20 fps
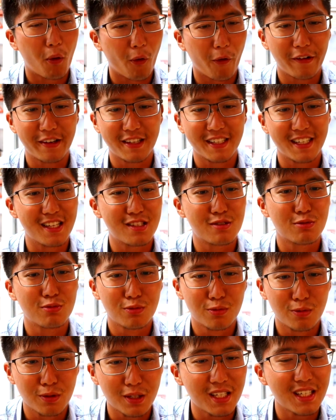porky. It's
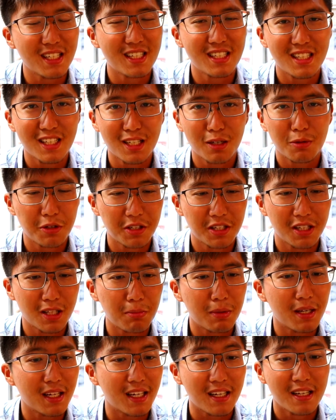really, really
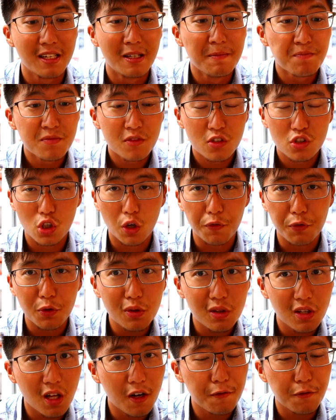meaty. So if
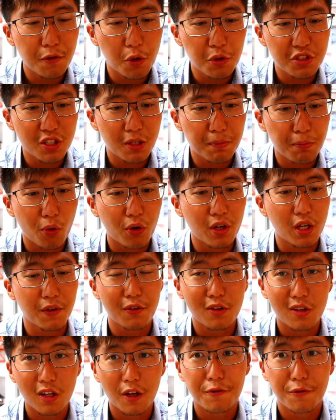you love roasted pork, if
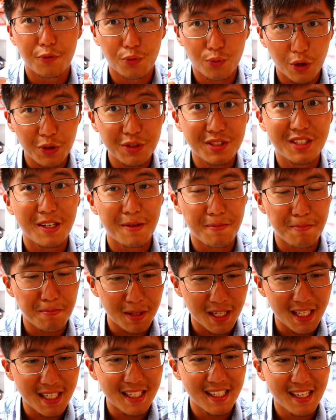you love roasted
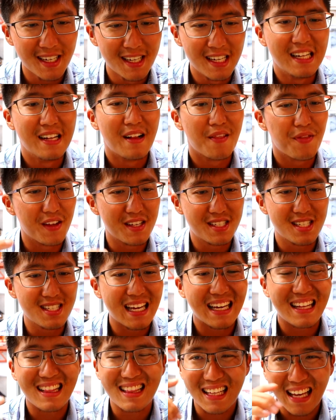meat, this is
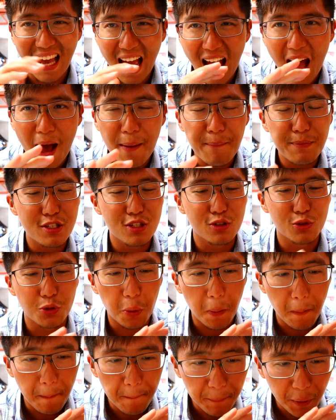like the
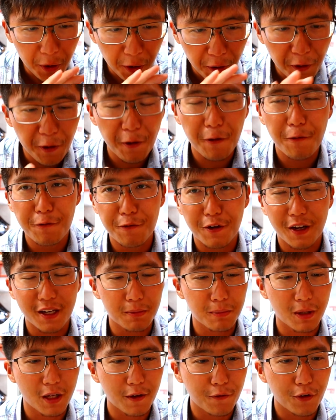absolute
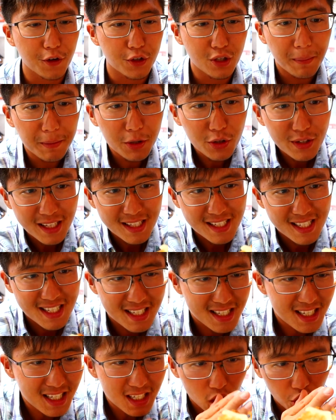perfect meat for you. I mean, you can
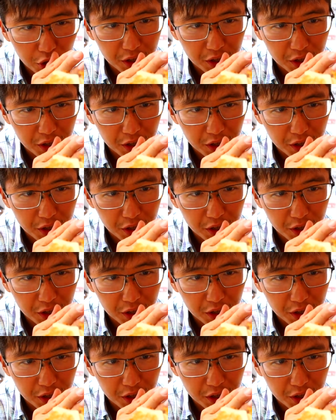see all